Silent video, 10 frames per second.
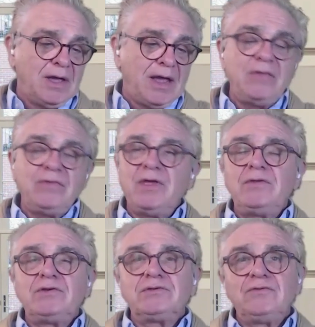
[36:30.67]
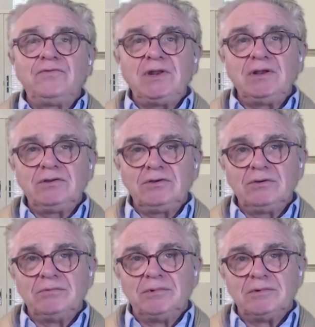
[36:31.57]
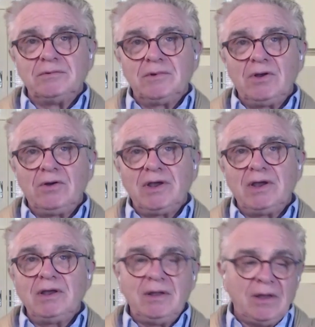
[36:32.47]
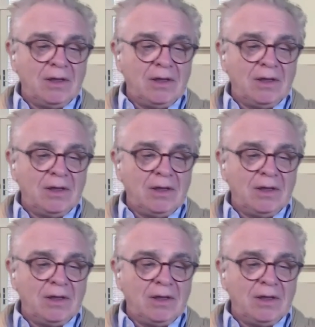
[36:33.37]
And then there's the feeding tube, okay?